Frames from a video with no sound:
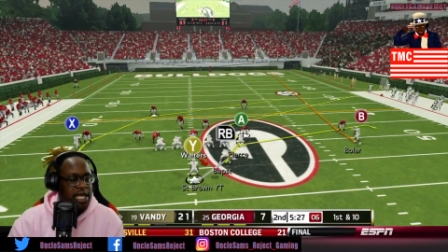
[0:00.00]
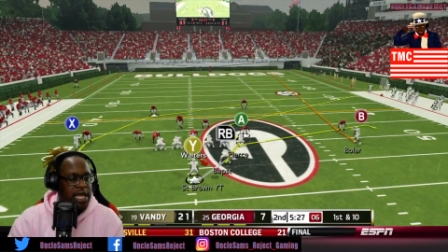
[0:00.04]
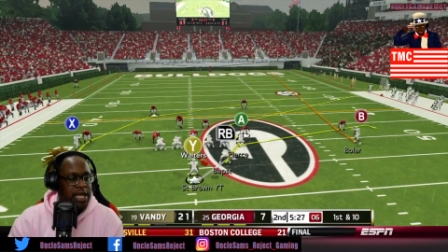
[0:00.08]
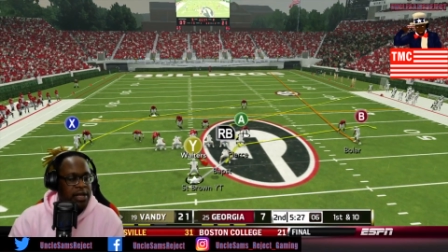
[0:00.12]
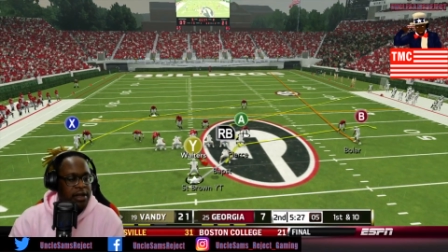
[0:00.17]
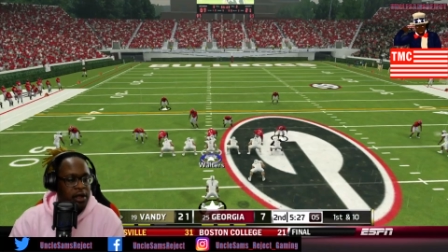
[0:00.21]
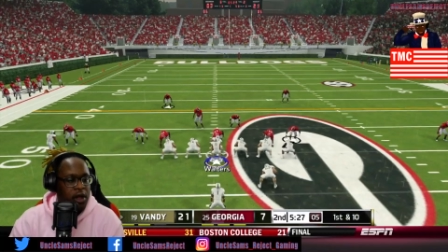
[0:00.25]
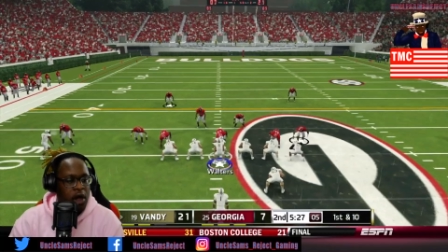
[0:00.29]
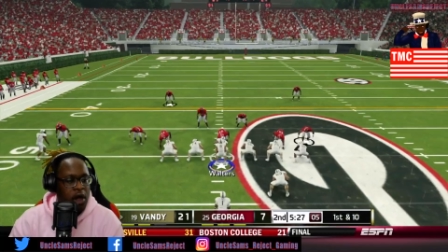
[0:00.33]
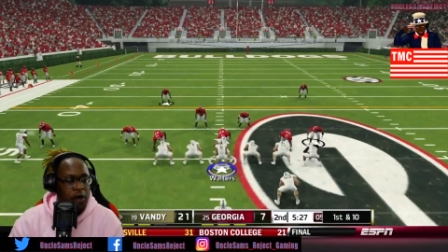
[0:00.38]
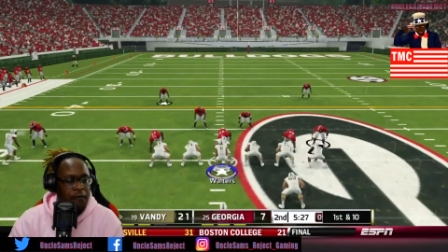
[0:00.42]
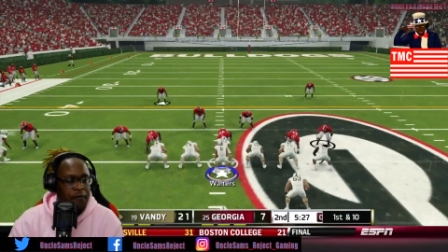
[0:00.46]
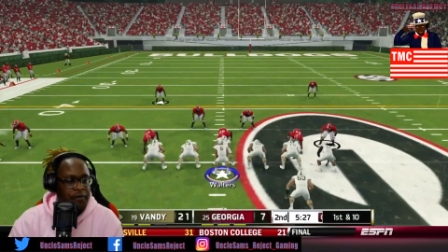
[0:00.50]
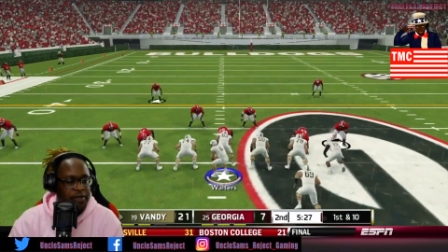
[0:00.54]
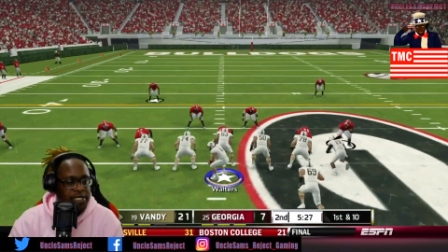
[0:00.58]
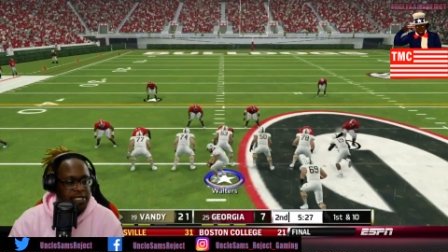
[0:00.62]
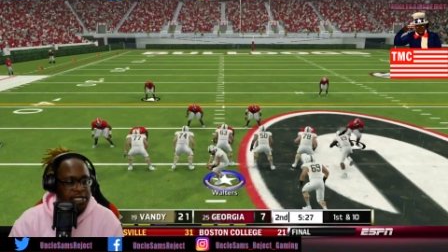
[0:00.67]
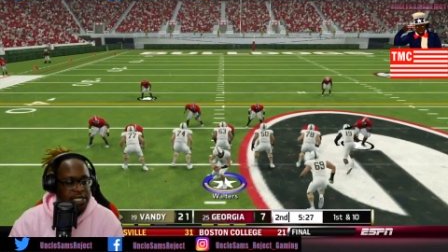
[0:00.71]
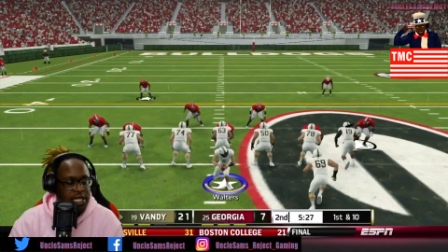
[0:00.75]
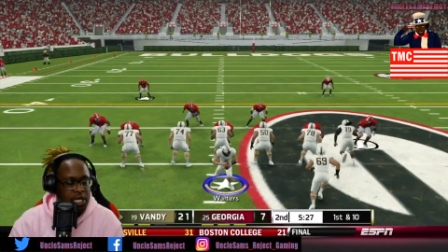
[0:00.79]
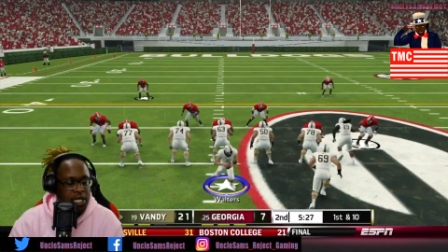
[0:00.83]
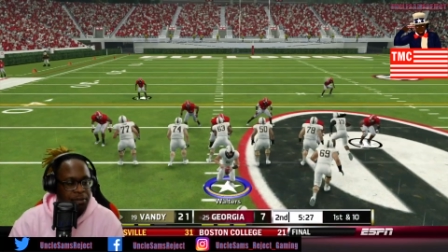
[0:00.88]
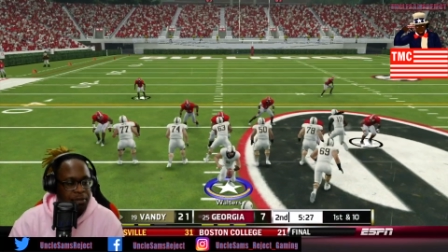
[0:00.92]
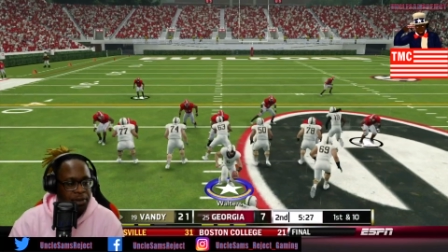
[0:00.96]
and 10.
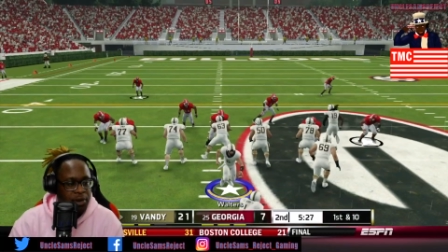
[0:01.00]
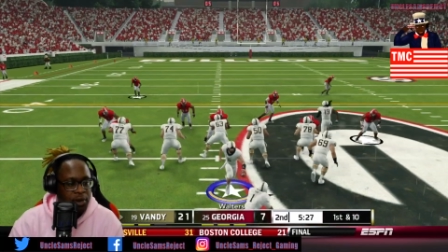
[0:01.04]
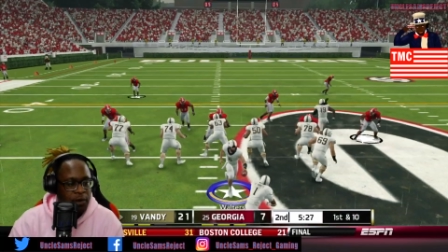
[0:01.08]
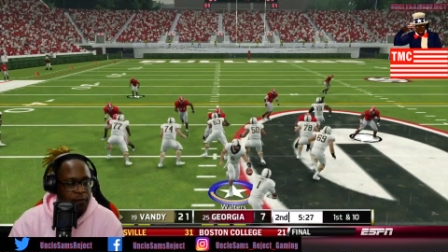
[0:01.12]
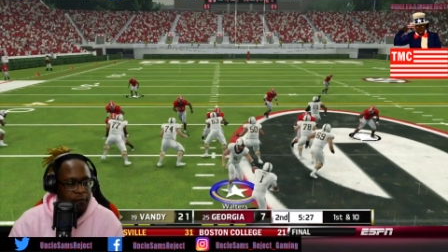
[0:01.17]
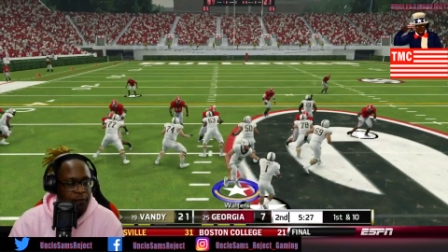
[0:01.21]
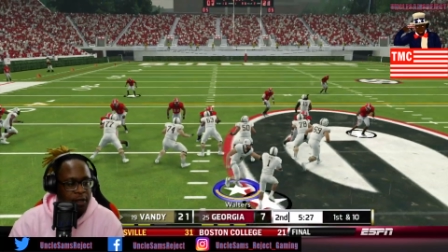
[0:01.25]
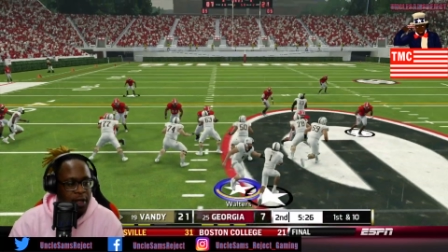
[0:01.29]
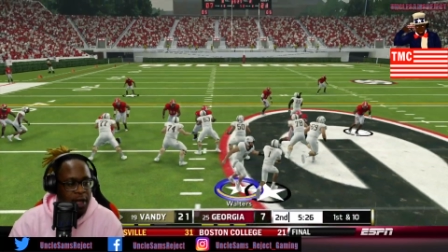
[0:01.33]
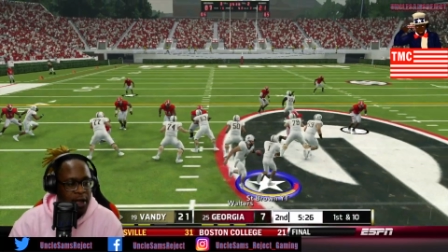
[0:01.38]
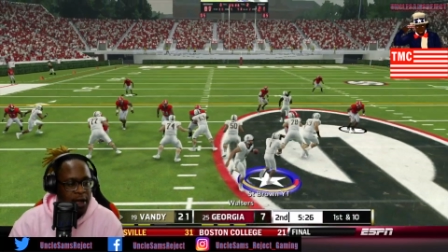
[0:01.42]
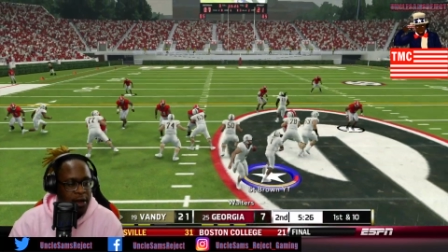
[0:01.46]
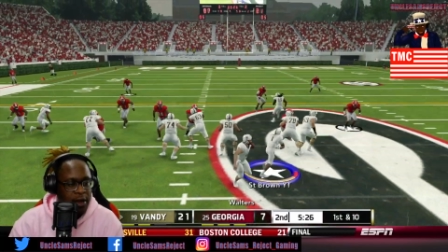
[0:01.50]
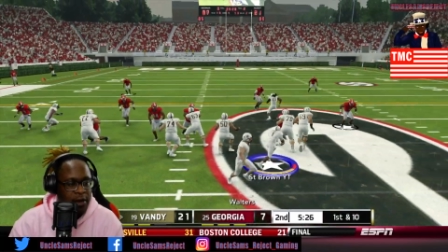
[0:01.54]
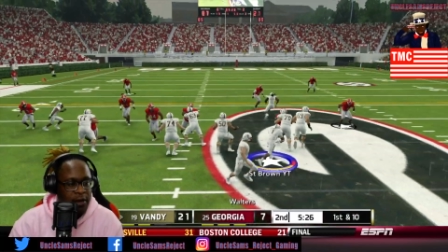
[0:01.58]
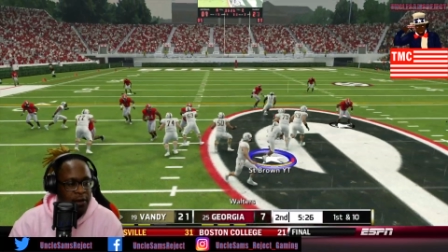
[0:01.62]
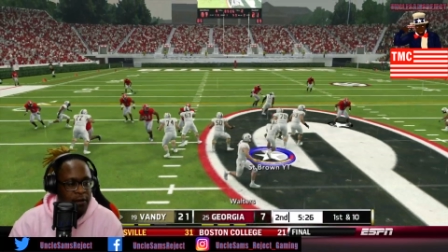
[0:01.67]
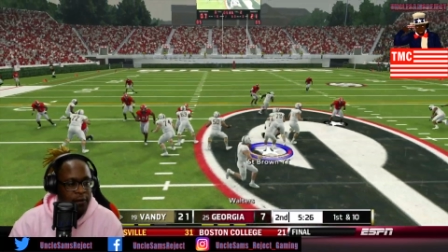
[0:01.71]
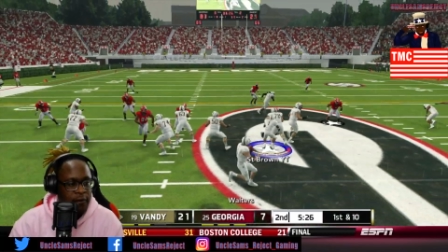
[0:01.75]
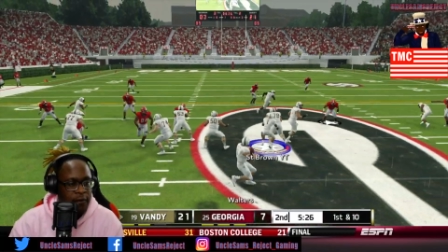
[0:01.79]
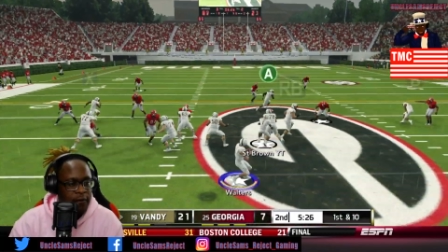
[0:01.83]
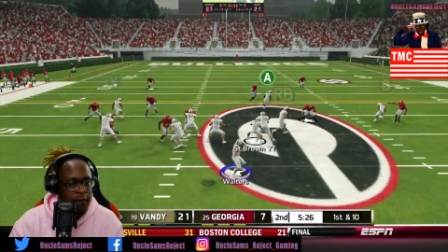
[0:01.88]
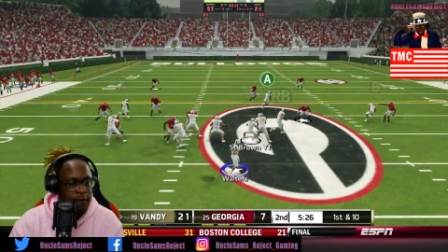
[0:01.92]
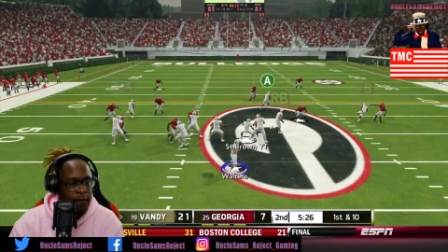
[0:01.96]
Office is looking beautiful out here.